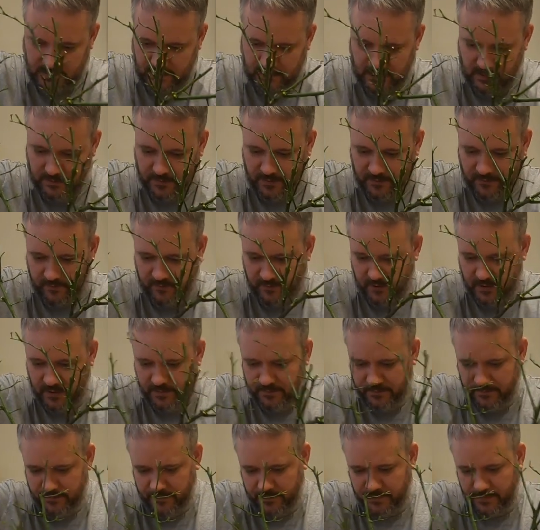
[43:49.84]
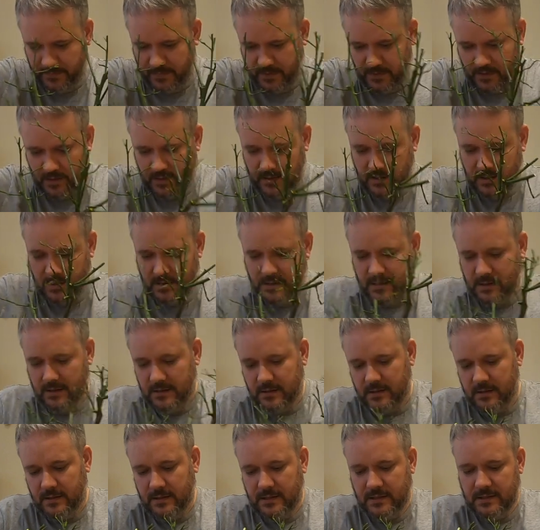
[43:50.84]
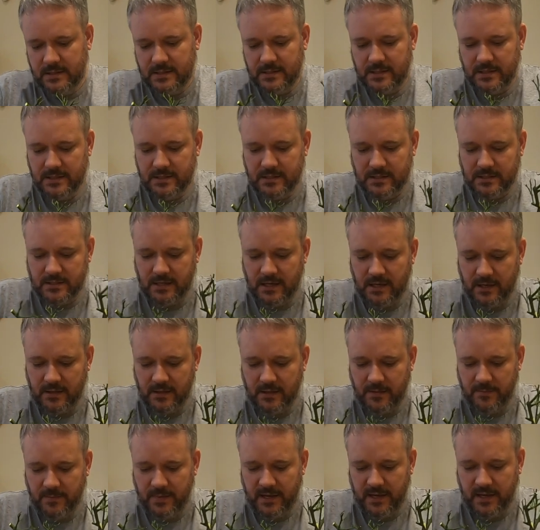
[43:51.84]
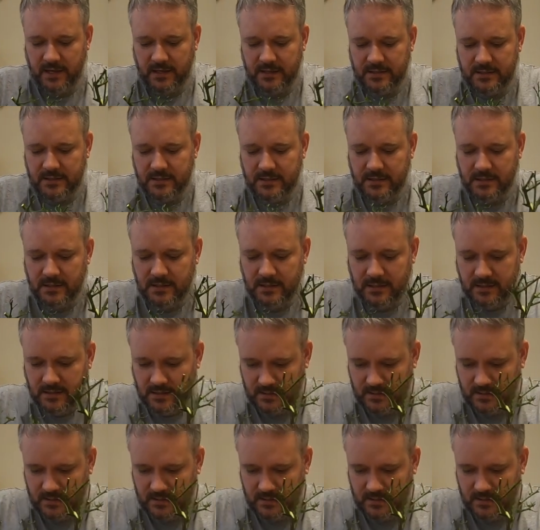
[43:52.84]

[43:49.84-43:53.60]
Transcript: coming from. These scissors aren't the best.